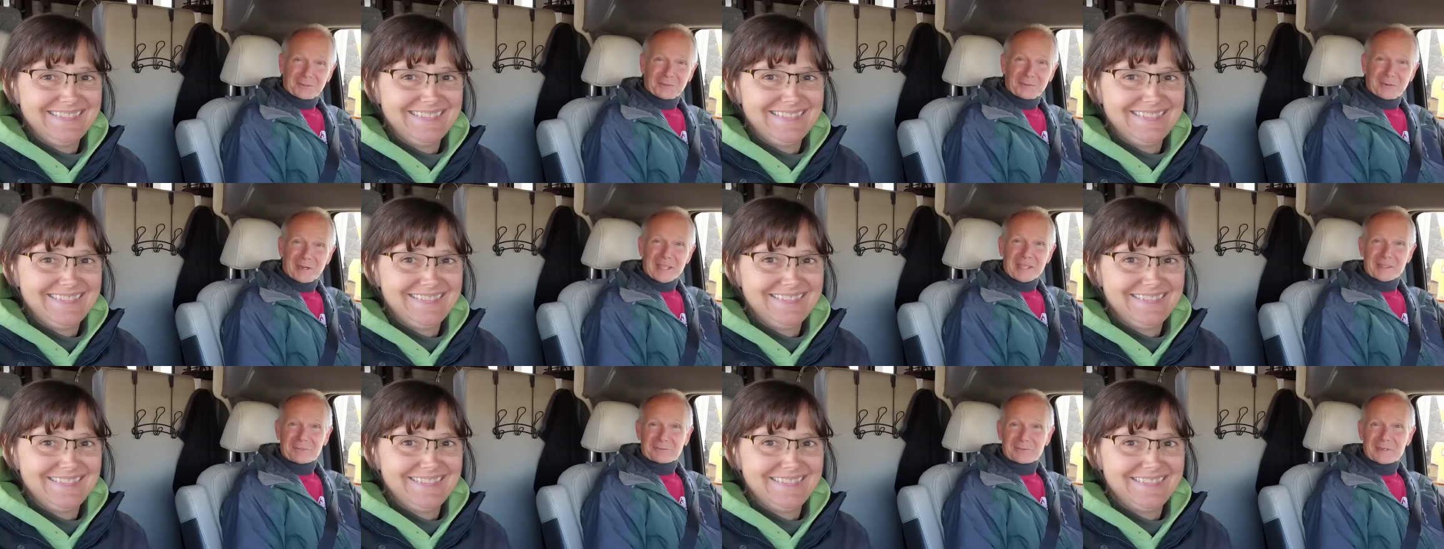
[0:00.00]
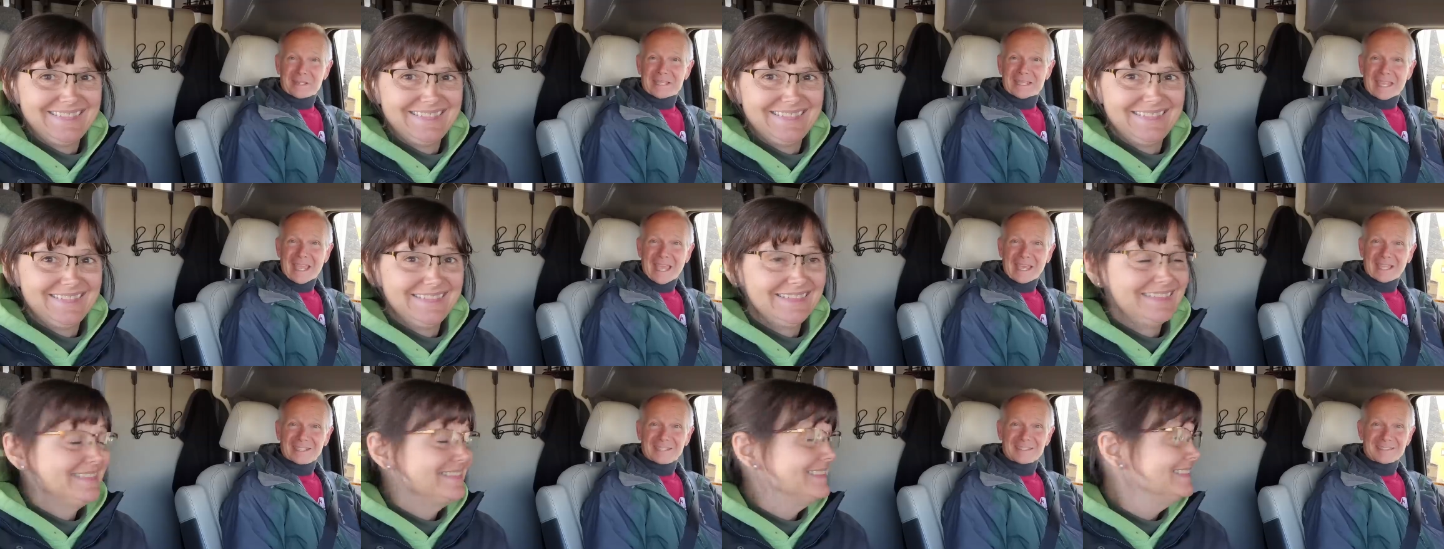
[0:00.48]

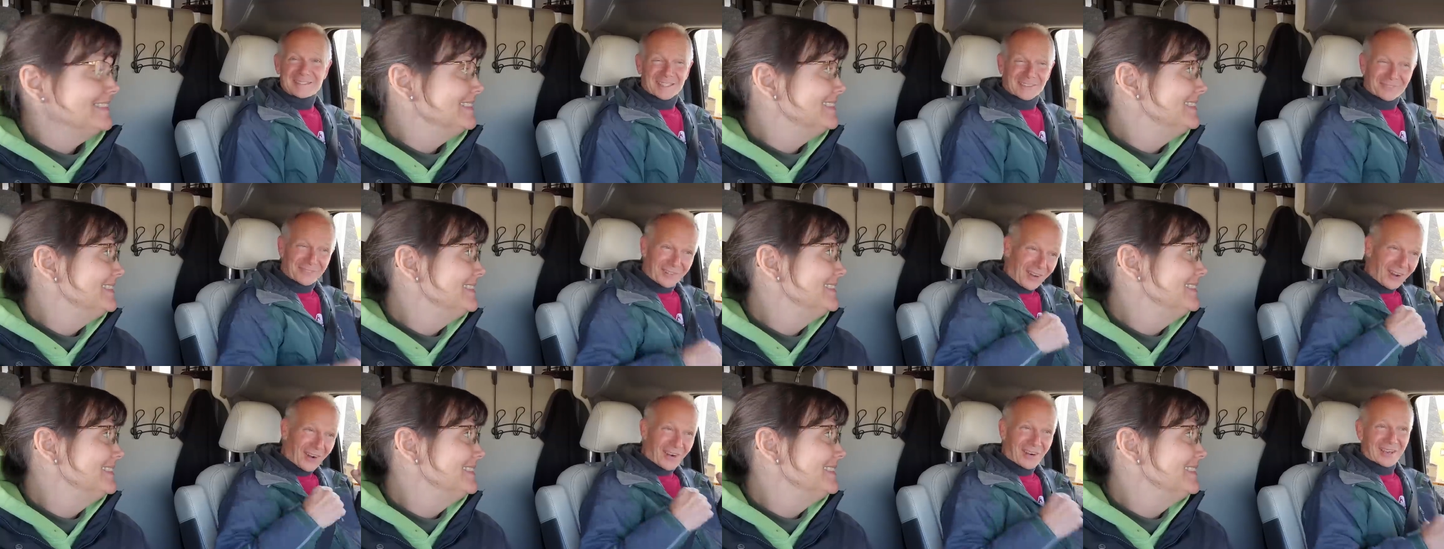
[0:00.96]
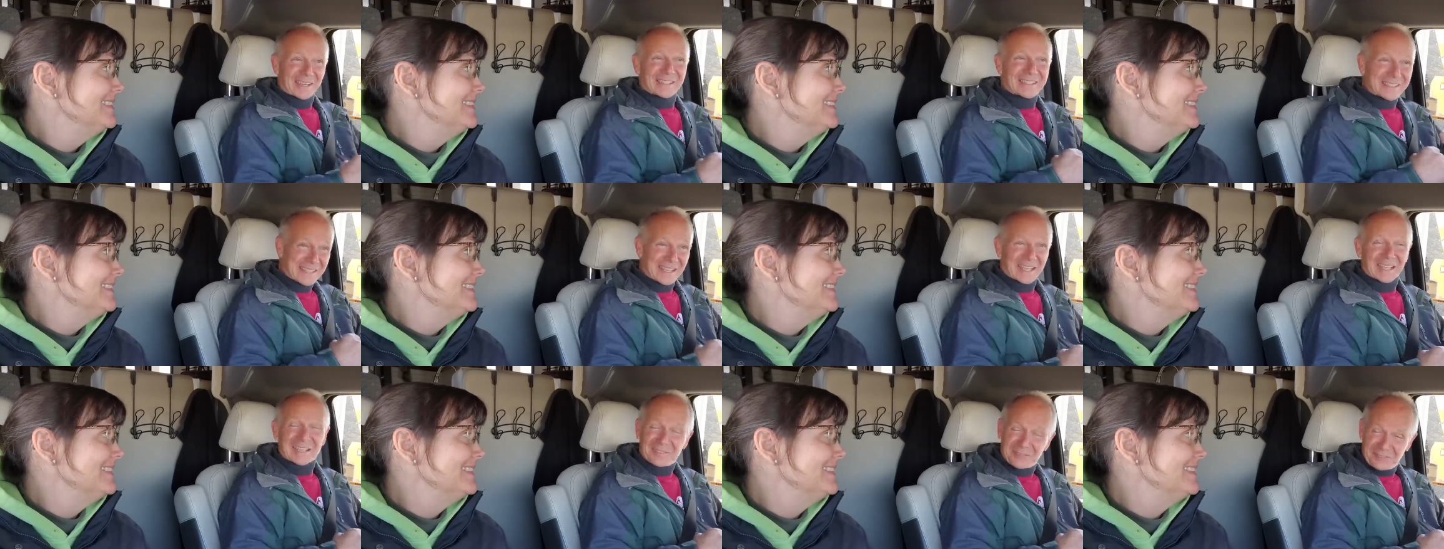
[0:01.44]
Speaker 1: 23 gallons of
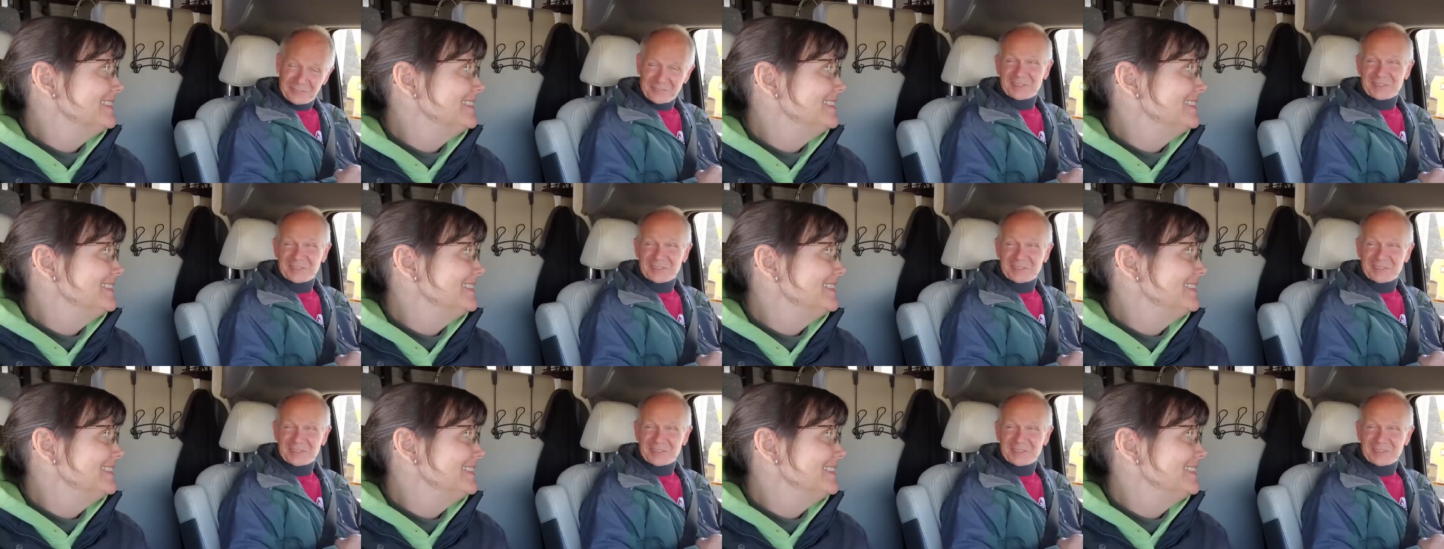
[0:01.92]
Arctic